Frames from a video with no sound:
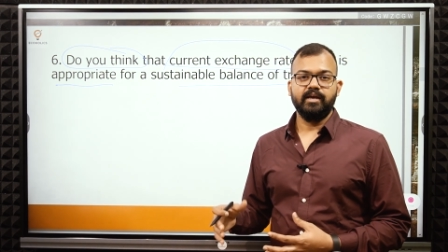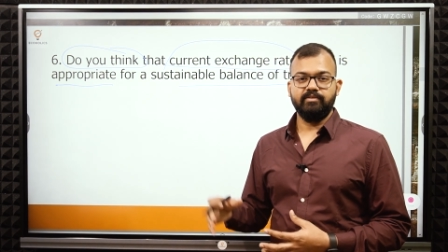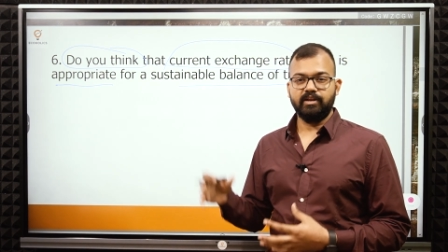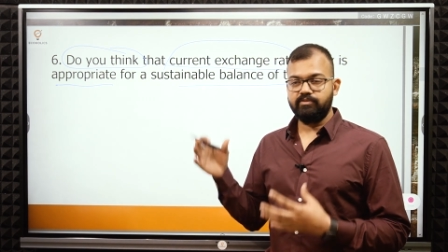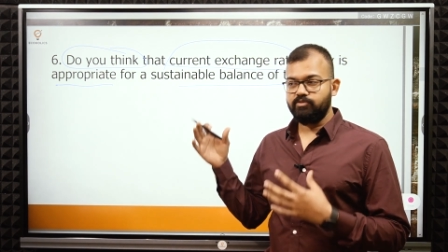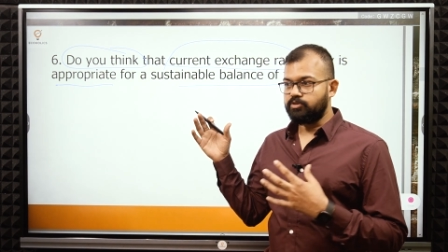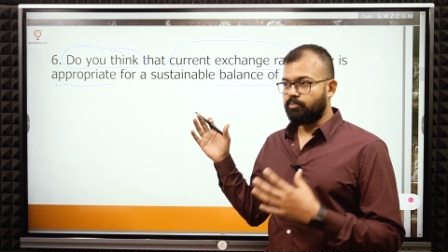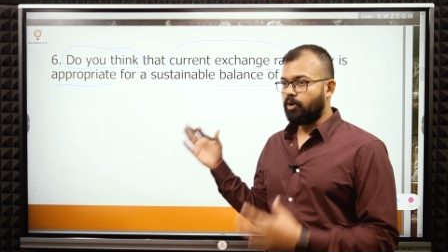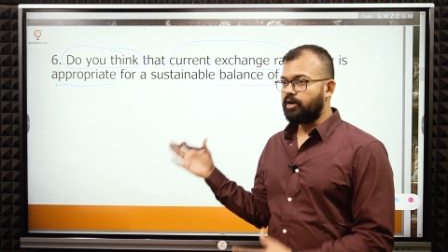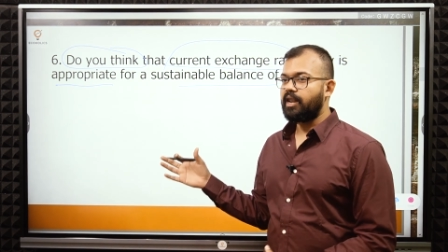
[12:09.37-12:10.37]
We'll give you the
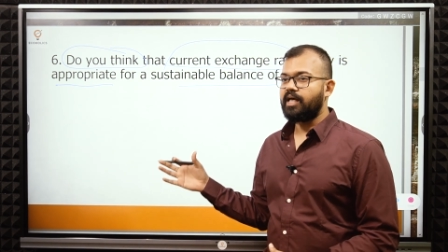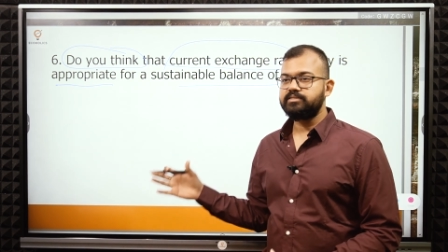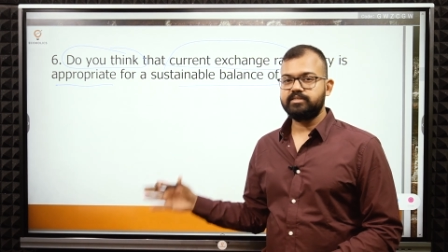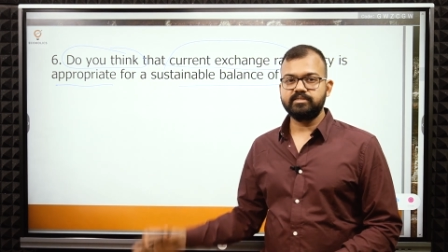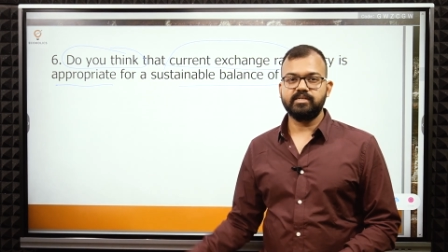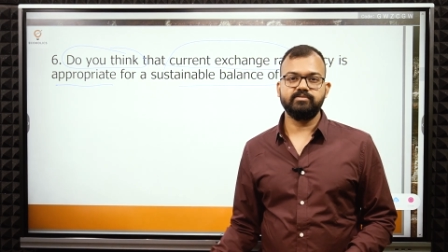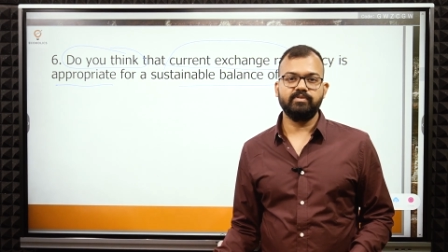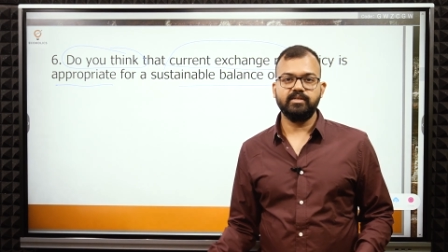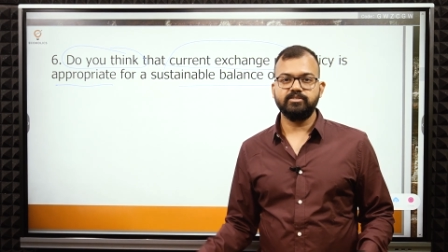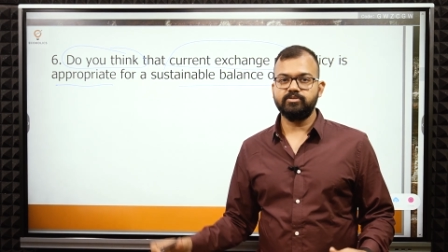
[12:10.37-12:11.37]
model answers as
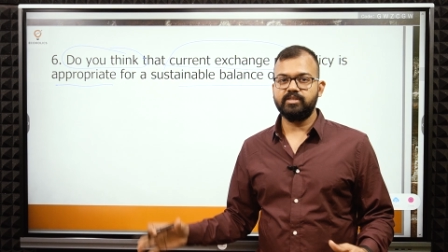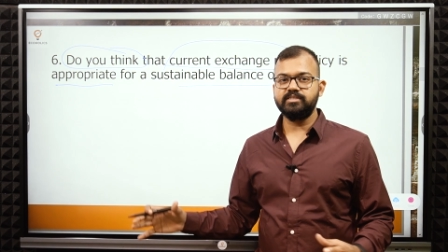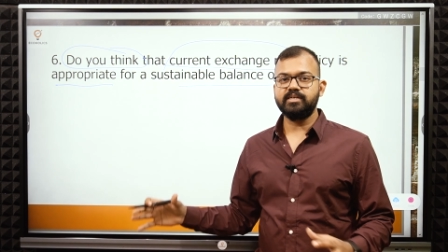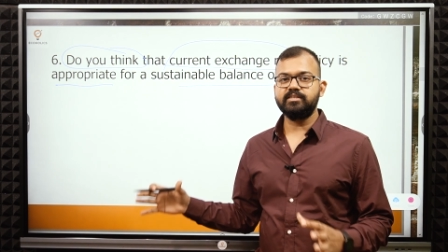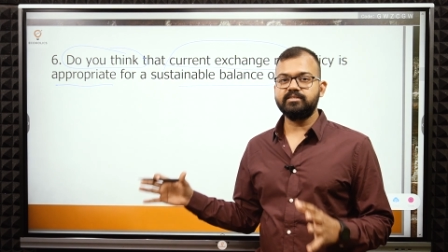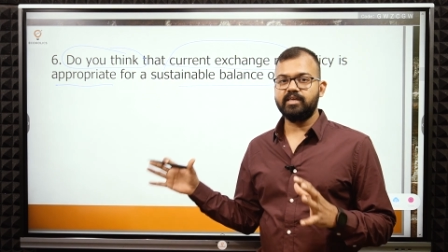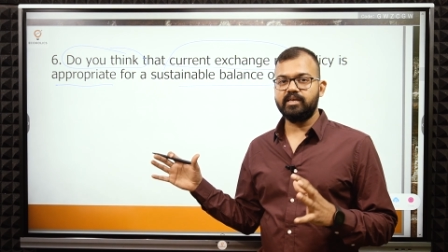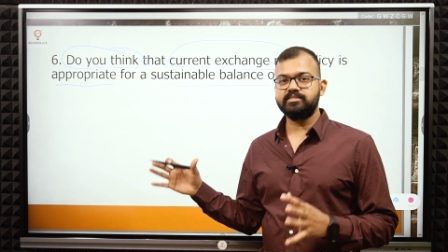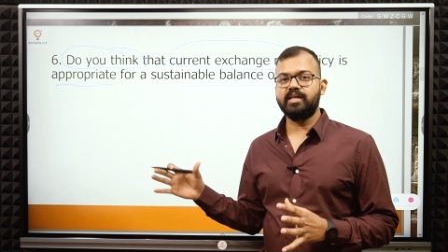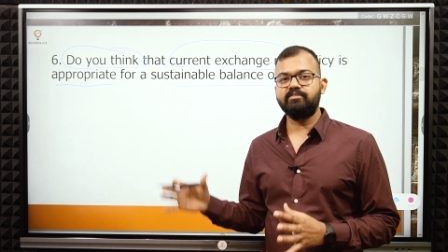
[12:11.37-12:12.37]
well. So these are the
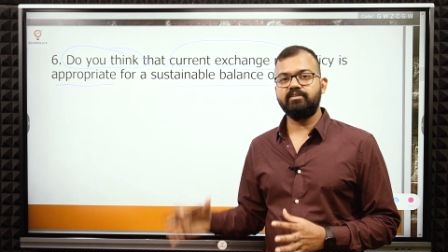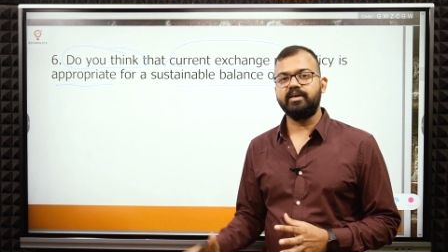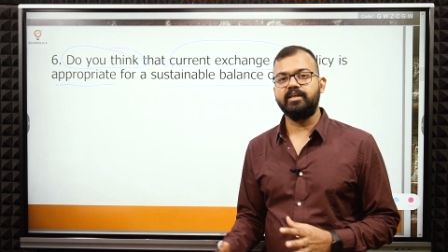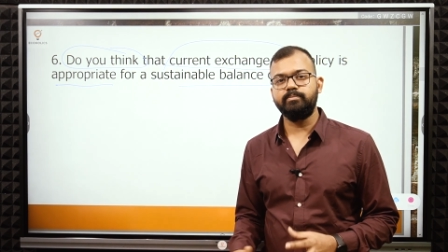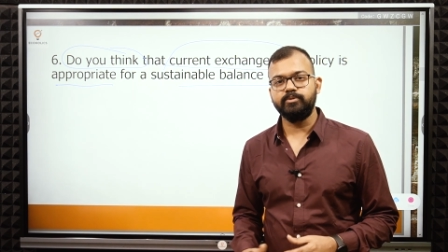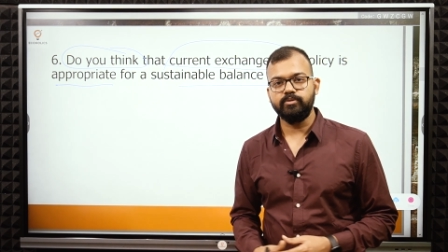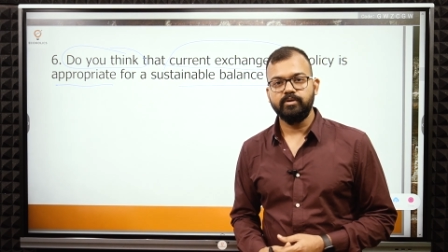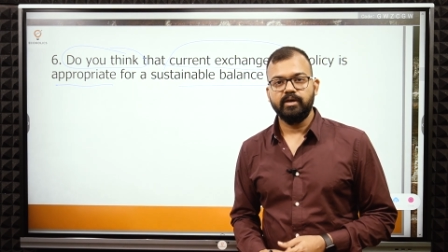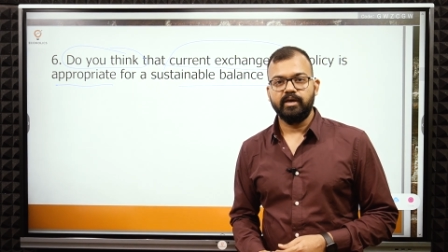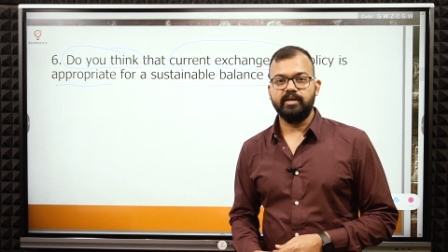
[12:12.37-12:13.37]
things that will help you
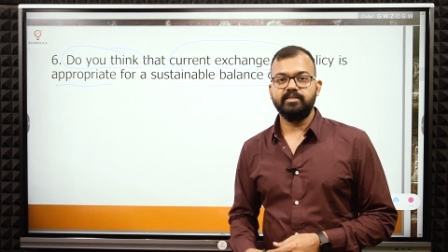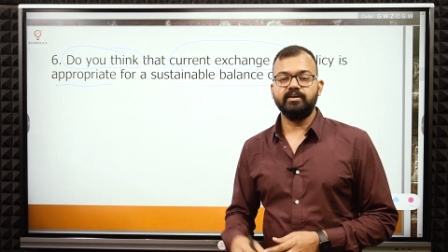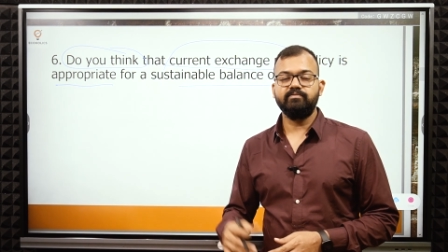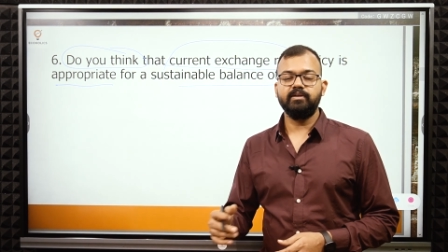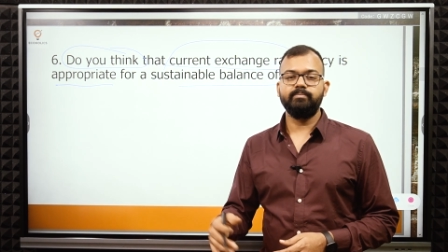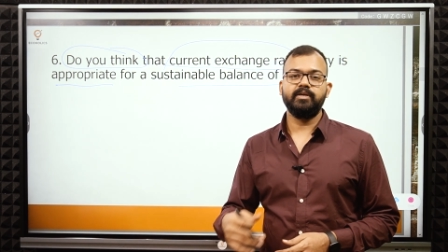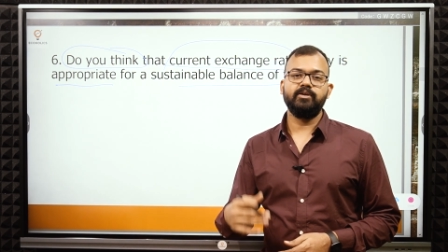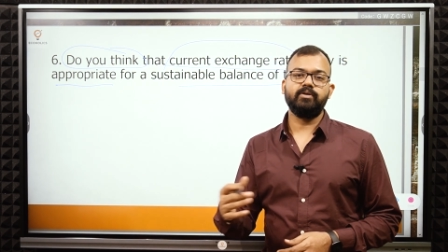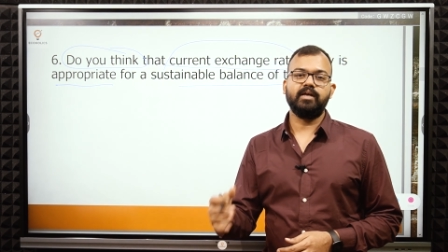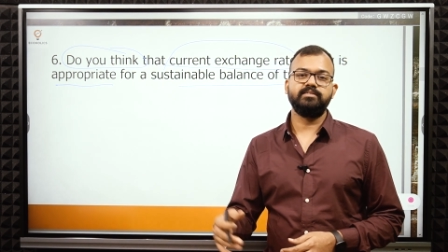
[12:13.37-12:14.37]
in developing
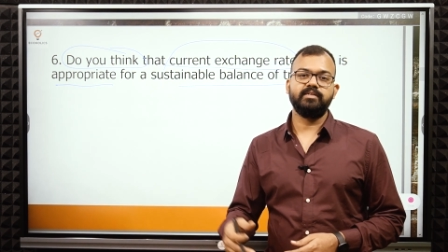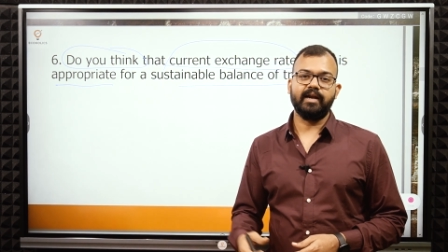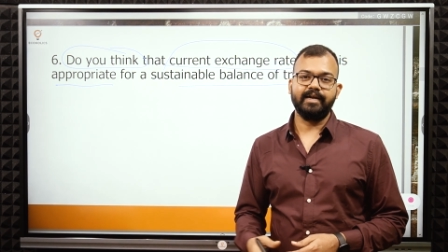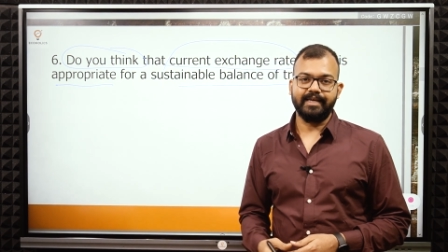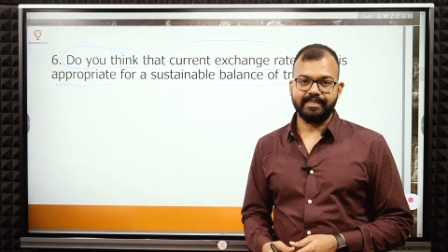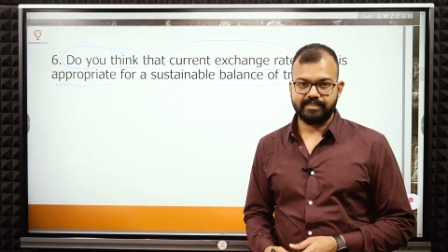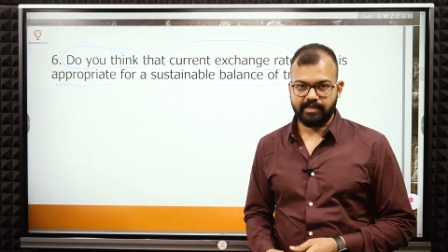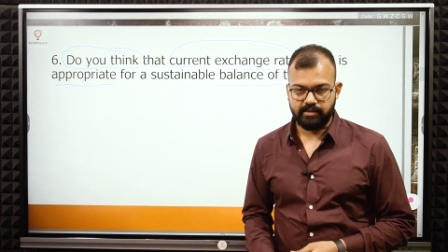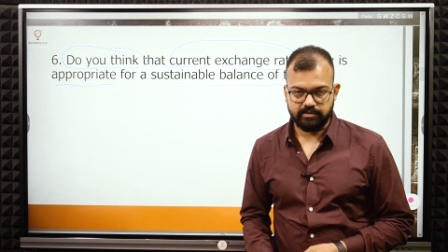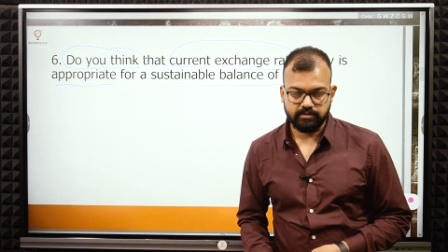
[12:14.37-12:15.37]
your answer writing
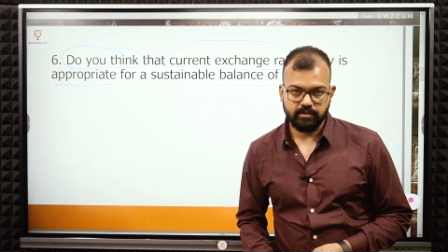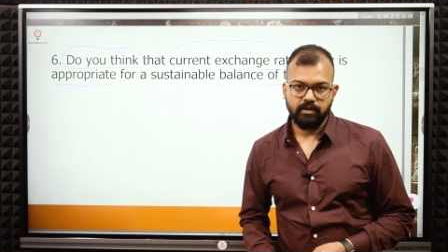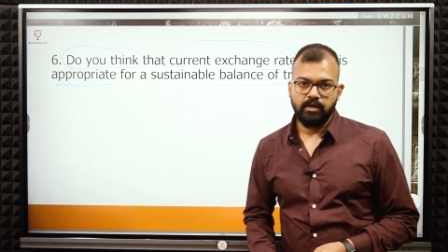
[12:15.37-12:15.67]
skills.